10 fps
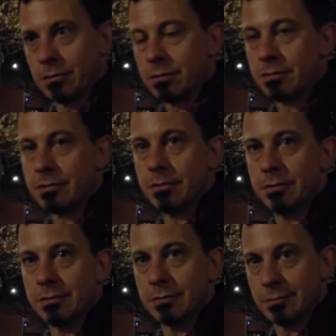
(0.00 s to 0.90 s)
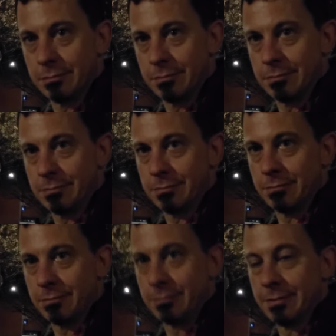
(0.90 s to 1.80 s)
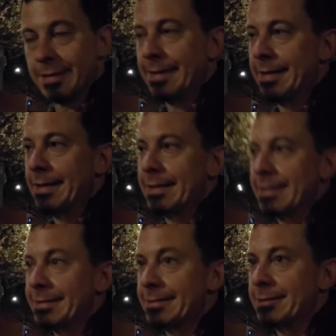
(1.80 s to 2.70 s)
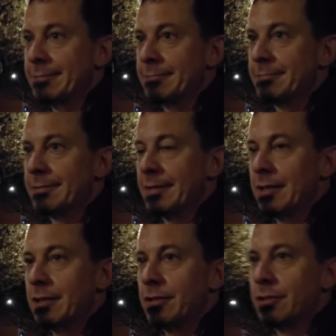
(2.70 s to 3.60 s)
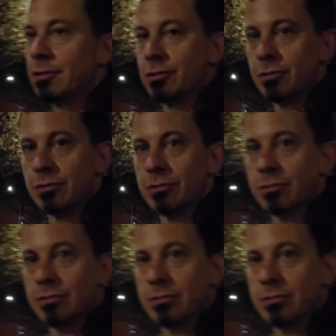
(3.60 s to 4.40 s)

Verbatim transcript: I don't even know how to place it on a map. So that's Shelton, Washington that we're talking about right now.